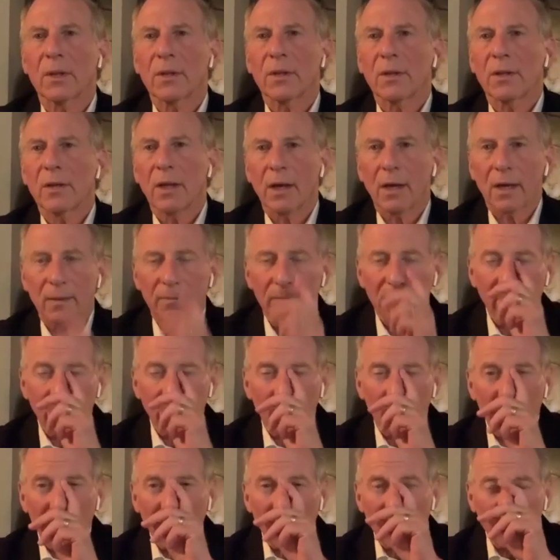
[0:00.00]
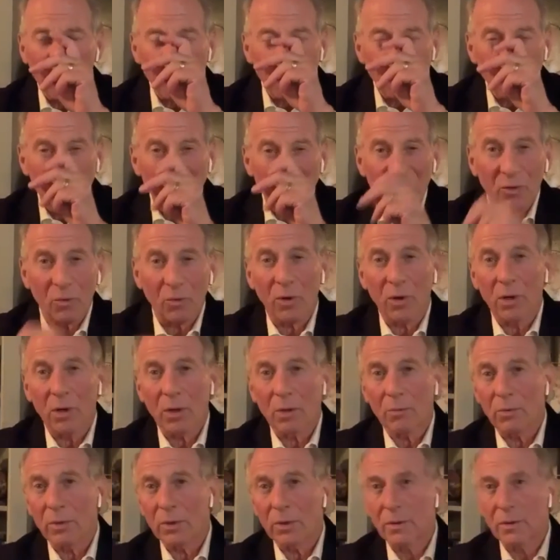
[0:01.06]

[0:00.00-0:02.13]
We often use the word.